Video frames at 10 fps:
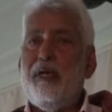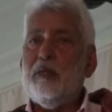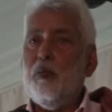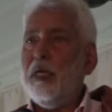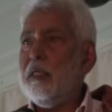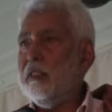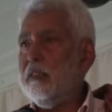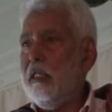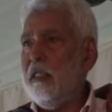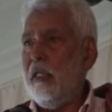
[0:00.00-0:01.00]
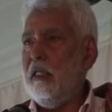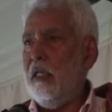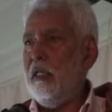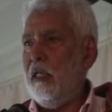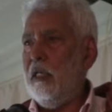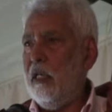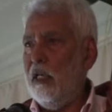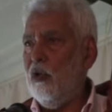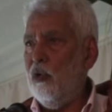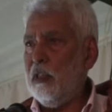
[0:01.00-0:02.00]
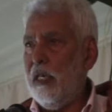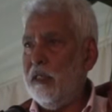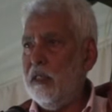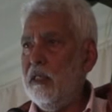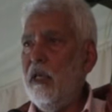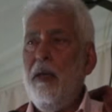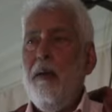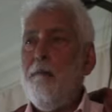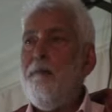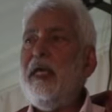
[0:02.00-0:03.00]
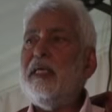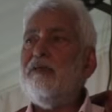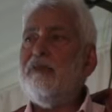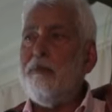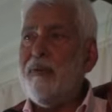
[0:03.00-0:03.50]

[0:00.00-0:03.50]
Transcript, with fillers: print workers in, in, in, in North London, be it of the